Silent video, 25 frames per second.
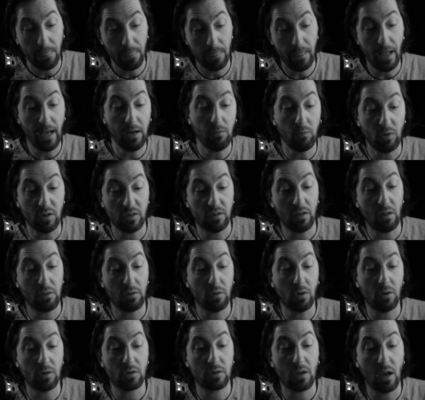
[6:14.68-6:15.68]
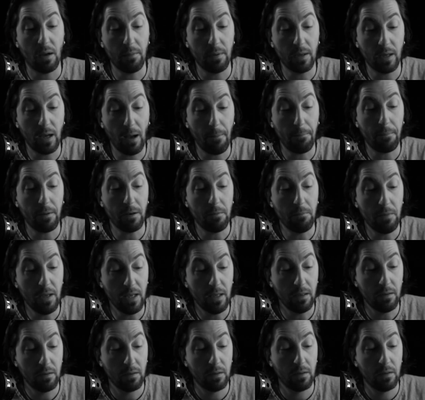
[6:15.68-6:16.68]
that was the thought coming up in
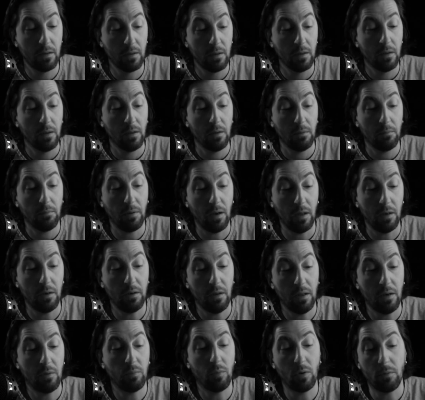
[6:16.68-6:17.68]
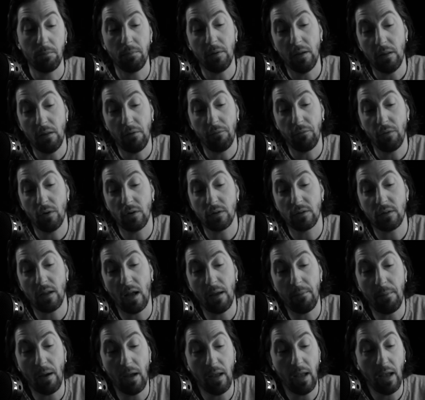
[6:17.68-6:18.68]
me. But it would be the first
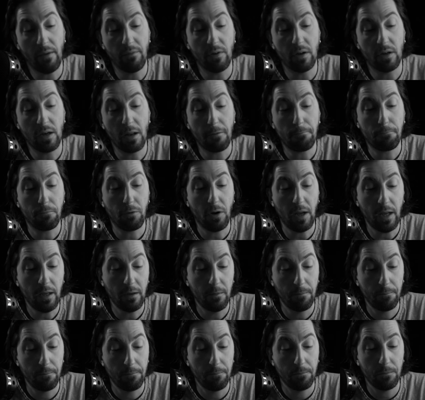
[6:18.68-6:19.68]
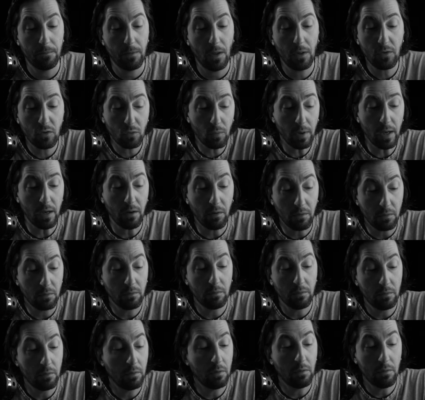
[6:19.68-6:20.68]
time I ever did pray. It's queer.
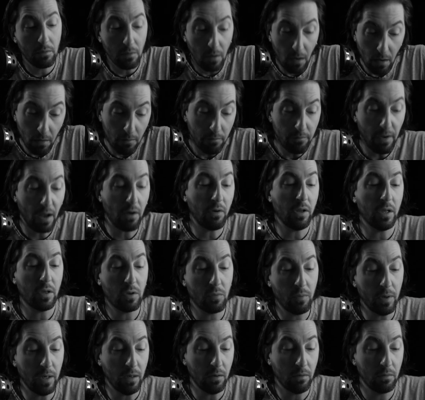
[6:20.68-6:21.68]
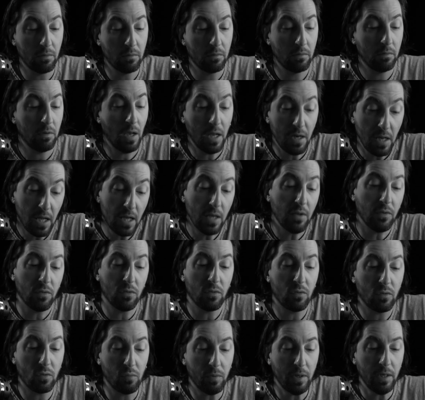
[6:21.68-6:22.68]
Very queer. And
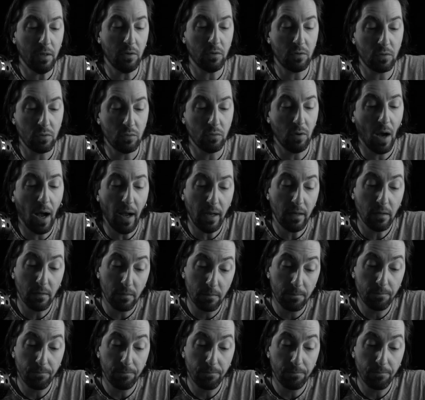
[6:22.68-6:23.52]
he's queer, too. I